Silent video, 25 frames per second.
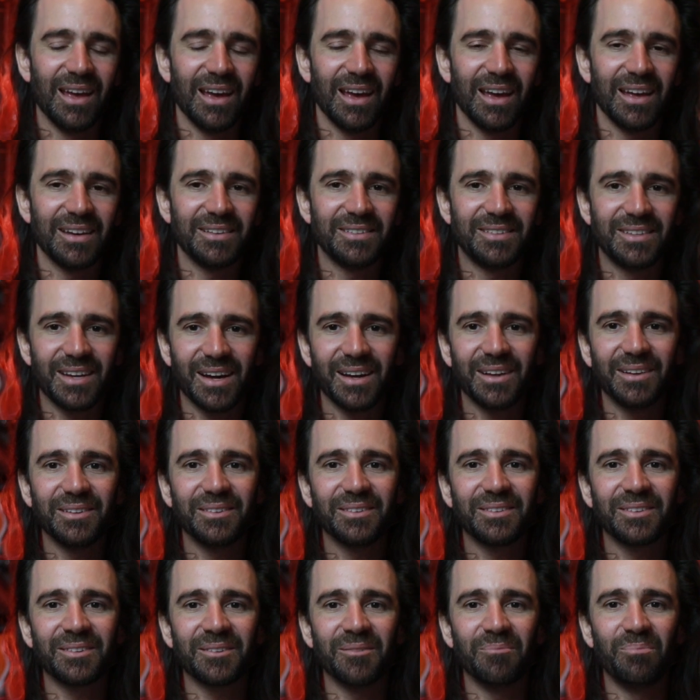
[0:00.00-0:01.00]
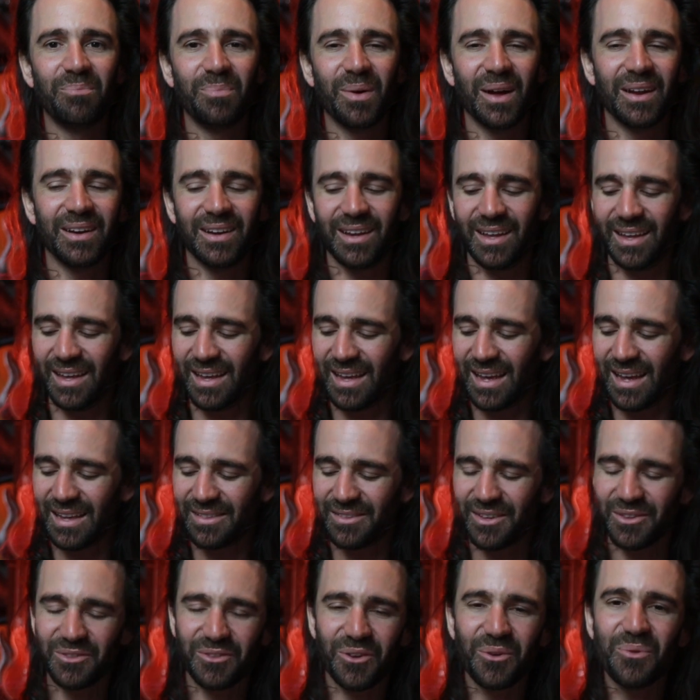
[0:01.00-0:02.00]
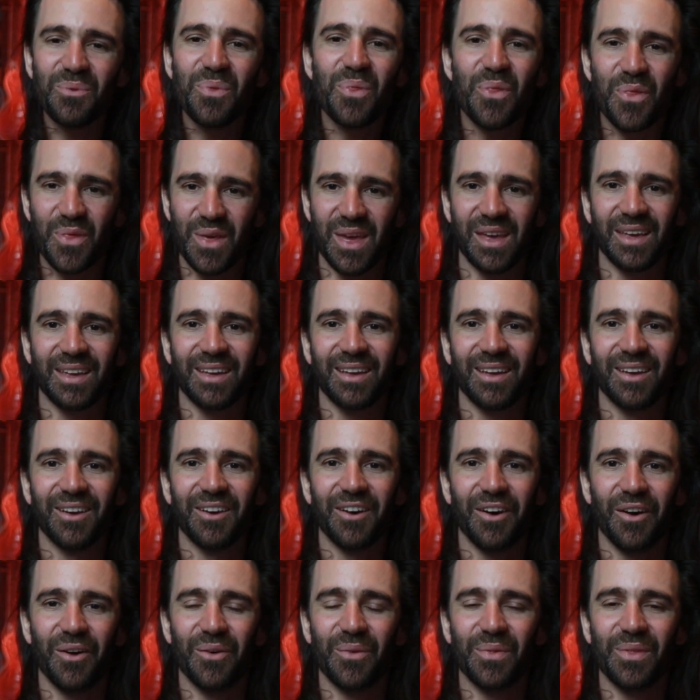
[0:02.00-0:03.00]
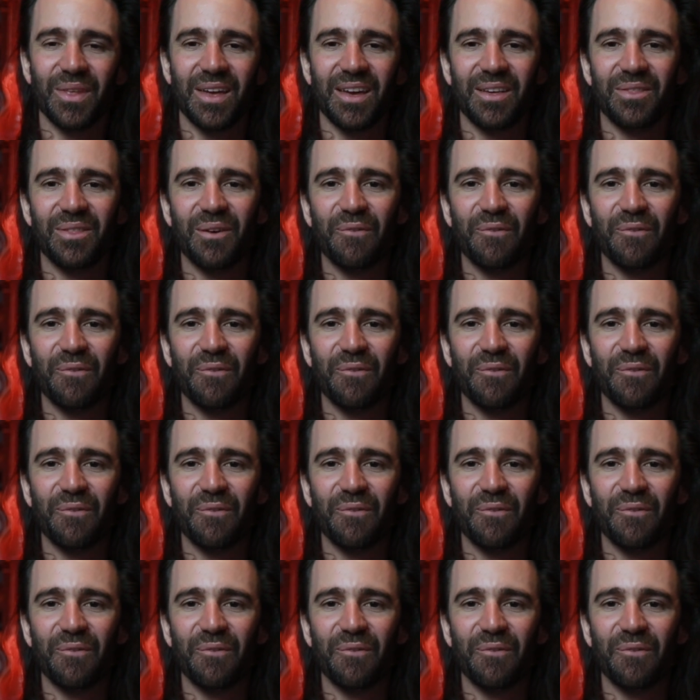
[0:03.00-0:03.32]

It does, but it's its own thing on there.